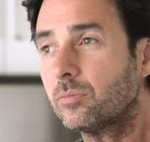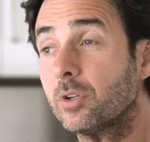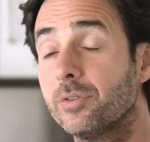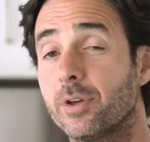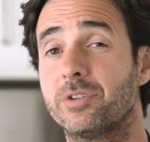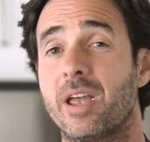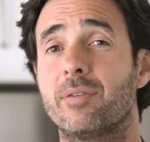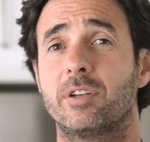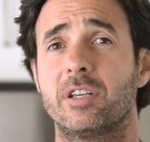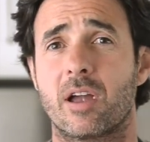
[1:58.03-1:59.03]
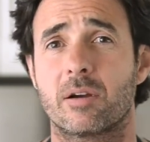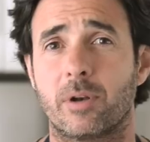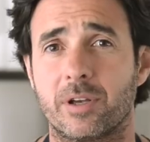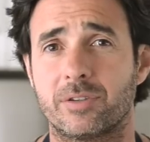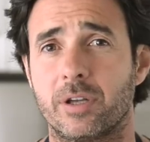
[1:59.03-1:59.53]
those heavily
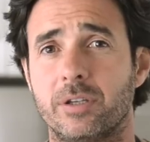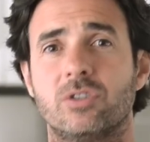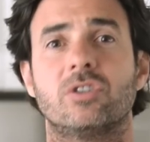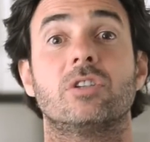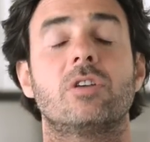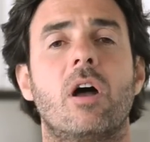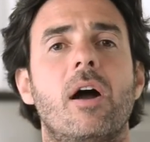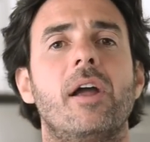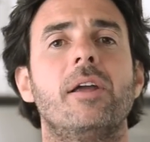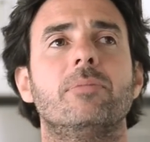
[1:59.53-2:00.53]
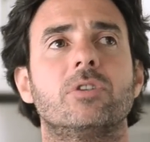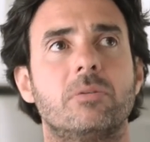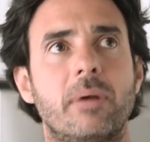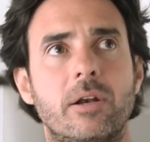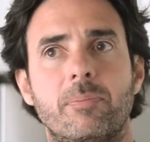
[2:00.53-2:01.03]
caramelized onions, the thyme, the
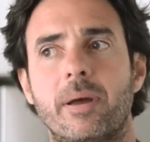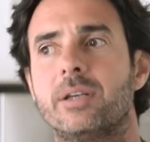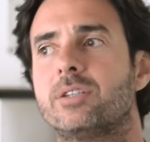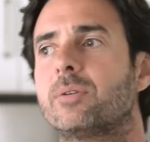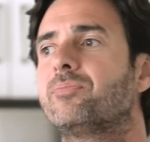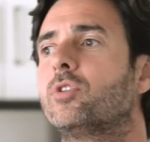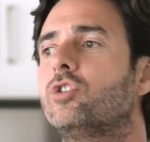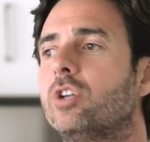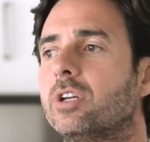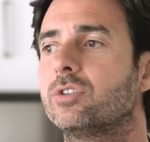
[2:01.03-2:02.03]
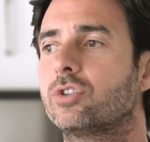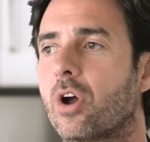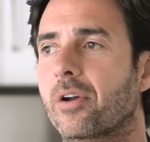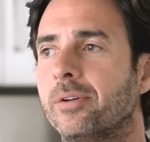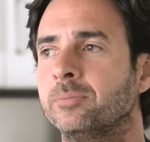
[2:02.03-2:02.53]
tomato paste, the chicken stock,